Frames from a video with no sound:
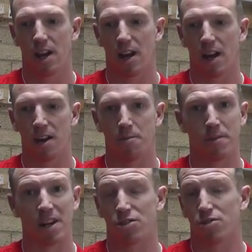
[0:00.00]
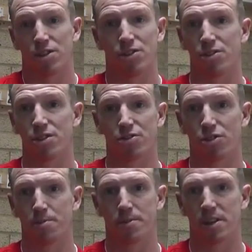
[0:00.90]
um, I totally knew the
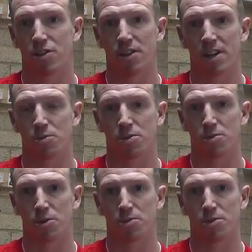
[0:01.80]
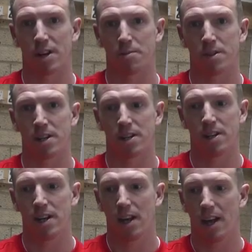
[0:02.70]
script, I knew that what would happen,
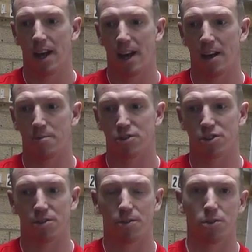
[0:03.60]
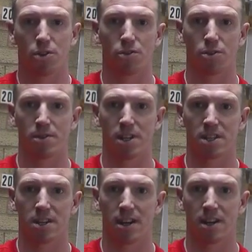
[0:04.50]
and um, just got a phone call from the
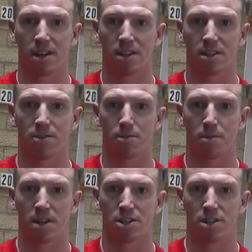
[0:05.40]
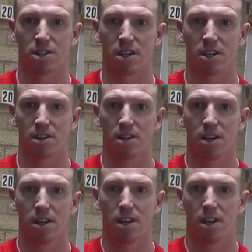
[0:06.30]
yes, uh, yesterday from the manager to say that
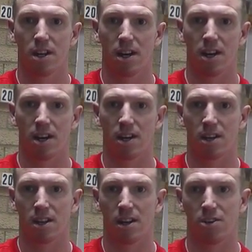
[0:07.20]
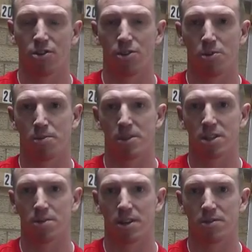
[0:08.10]
uh, the Leyton Orient wanted me
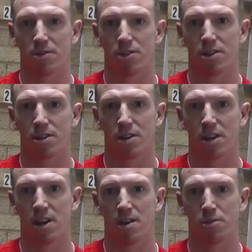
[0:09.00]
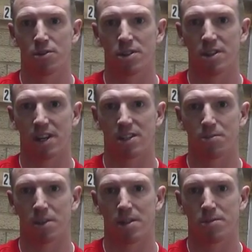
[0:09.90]
to come down for a, a month to get
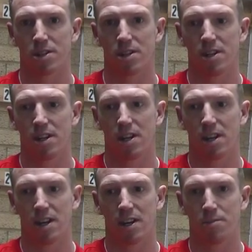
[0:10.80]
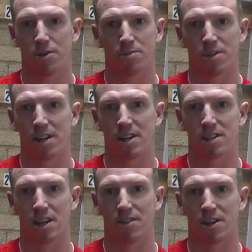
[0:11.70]
some games, and um, you know I'm
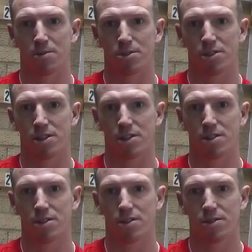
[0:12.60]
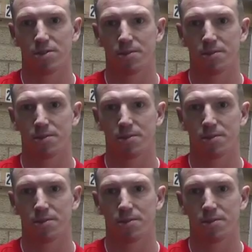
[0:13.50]
delighted to have that opportunity to do so.